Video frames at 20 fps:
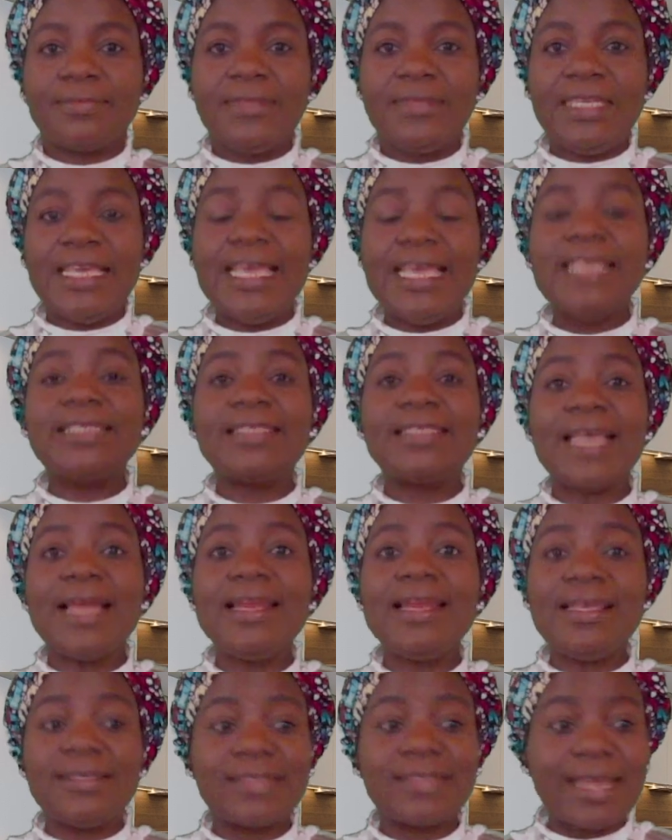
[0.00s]
He's
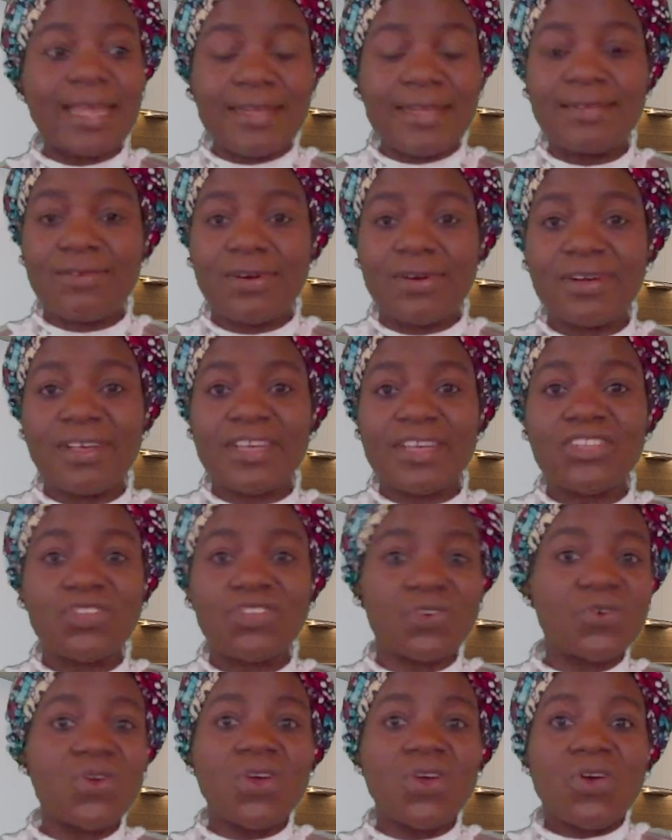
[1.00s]
telling the
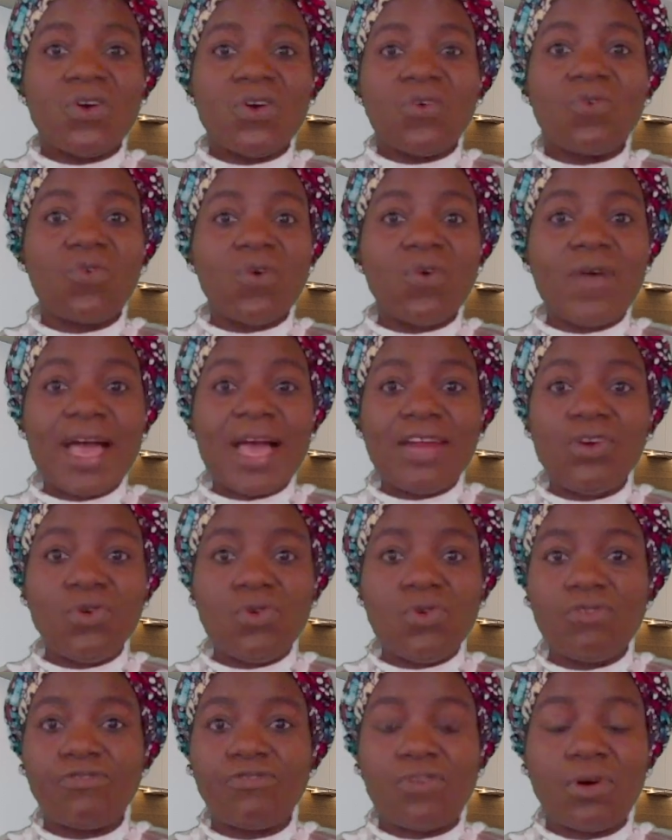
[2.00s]
congregation, go and
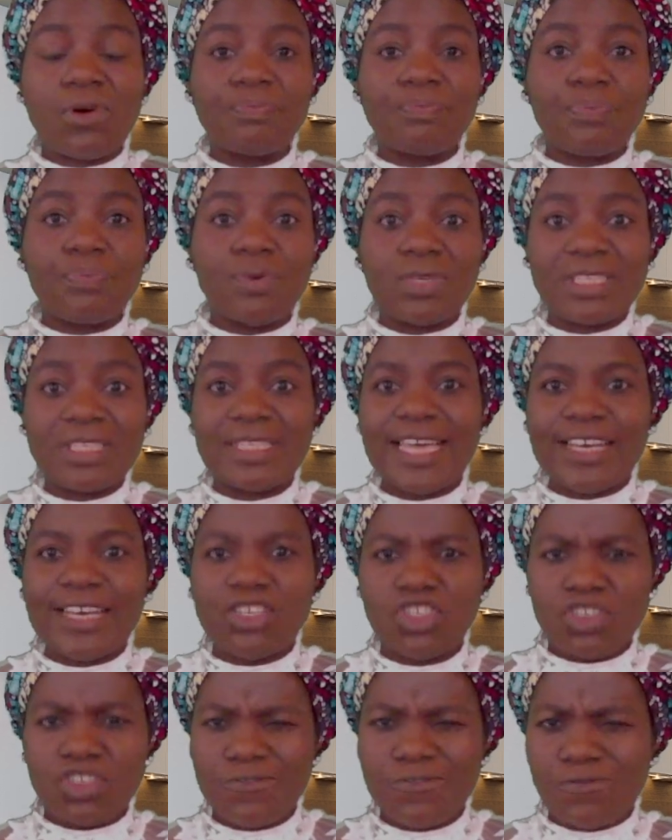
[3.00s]
look for
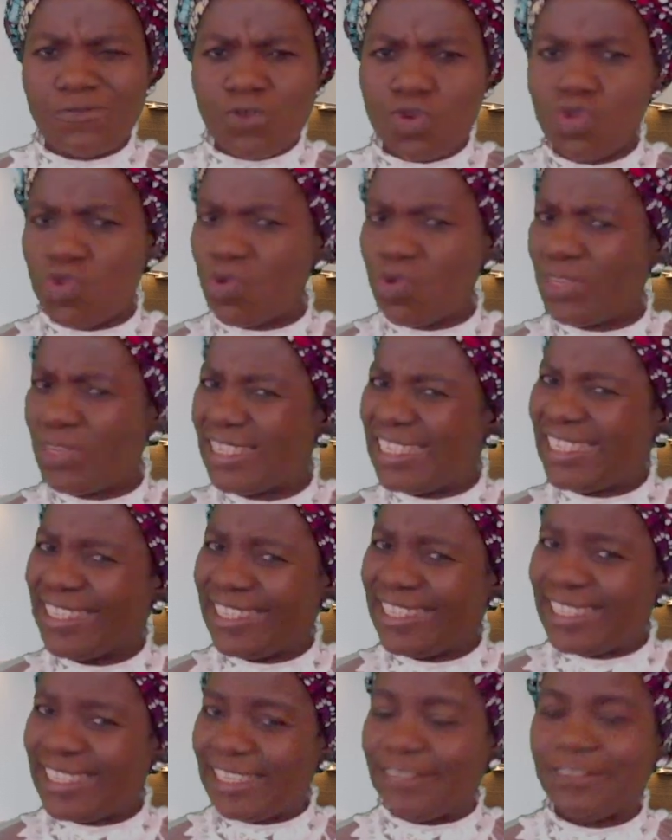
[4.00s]
protection for
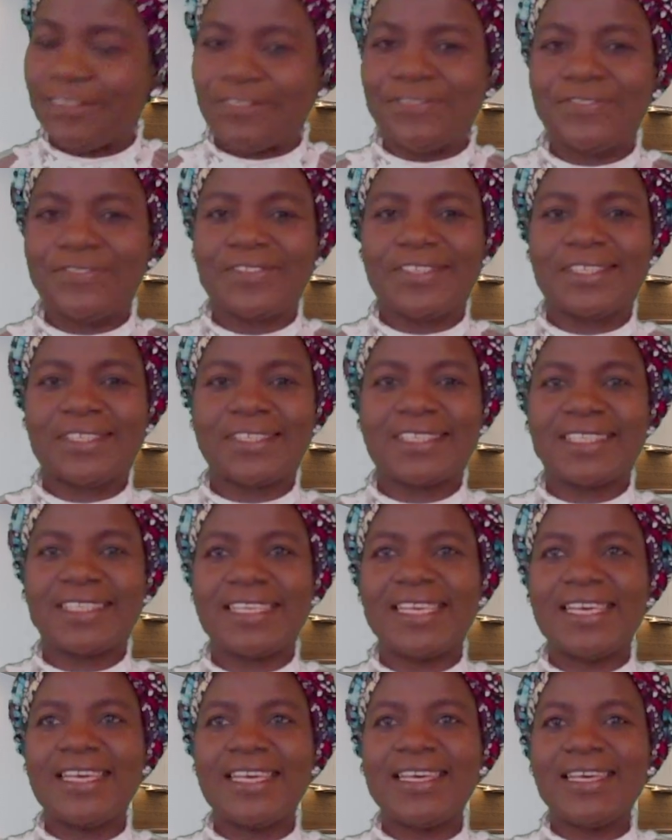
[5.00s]
yourselves.
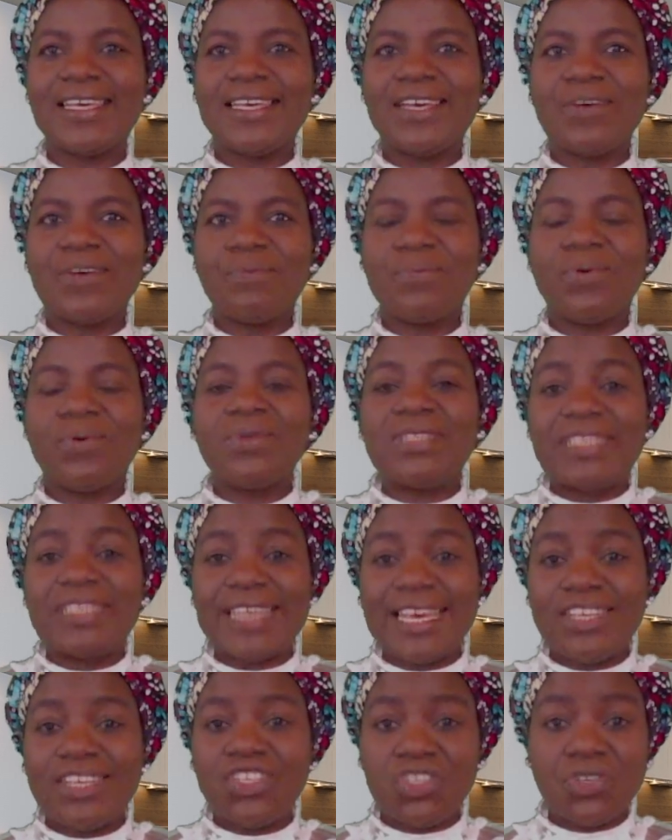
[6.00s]

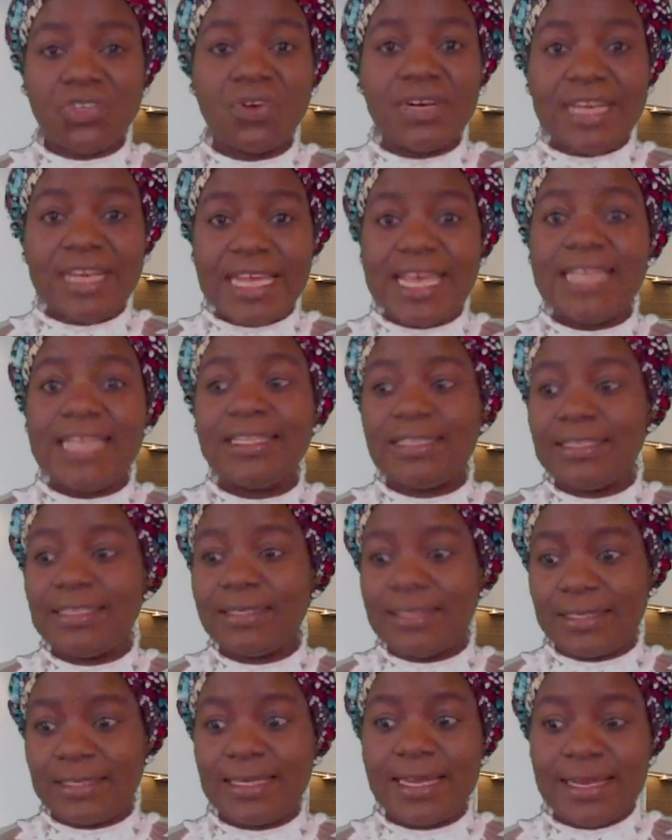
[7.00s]
Protection in
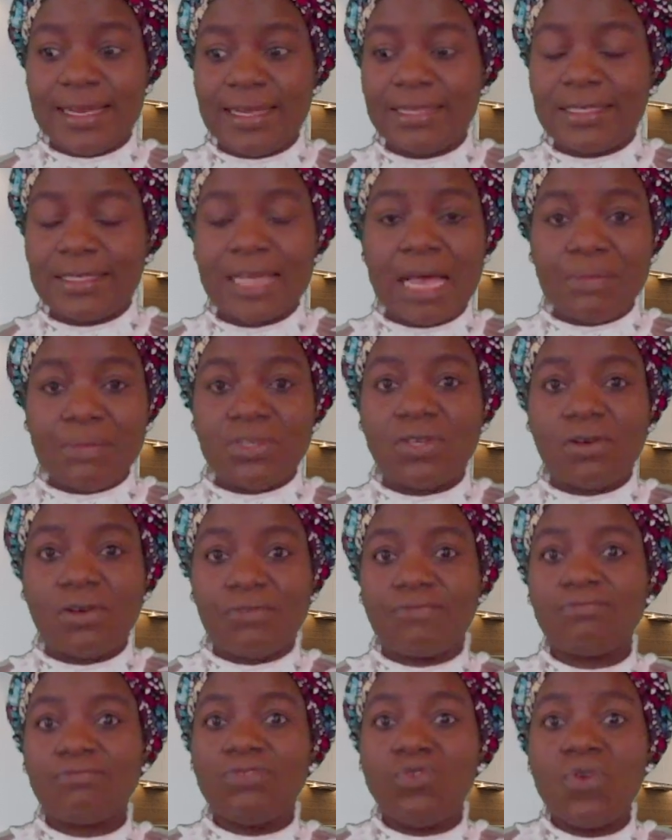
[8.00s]
terms
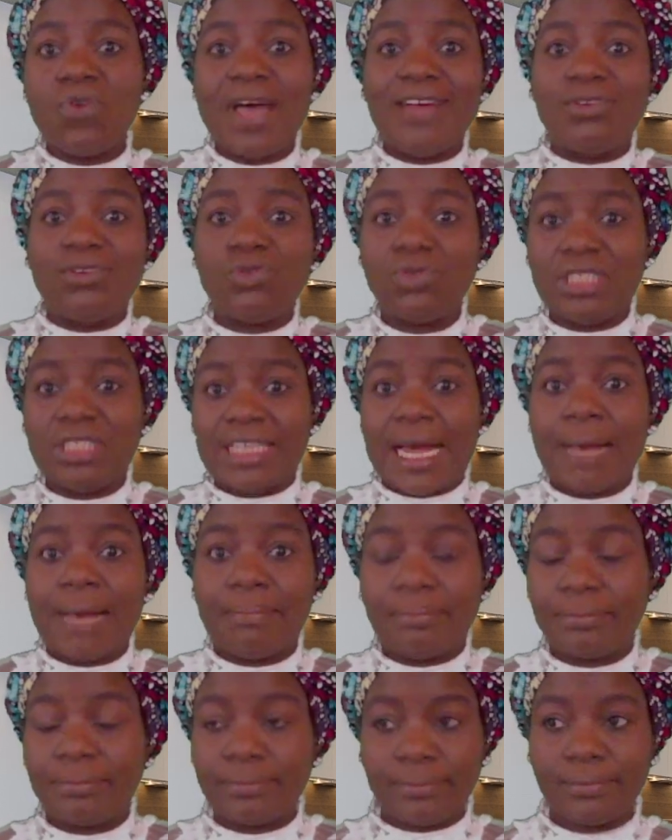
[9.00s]
of go and do charm.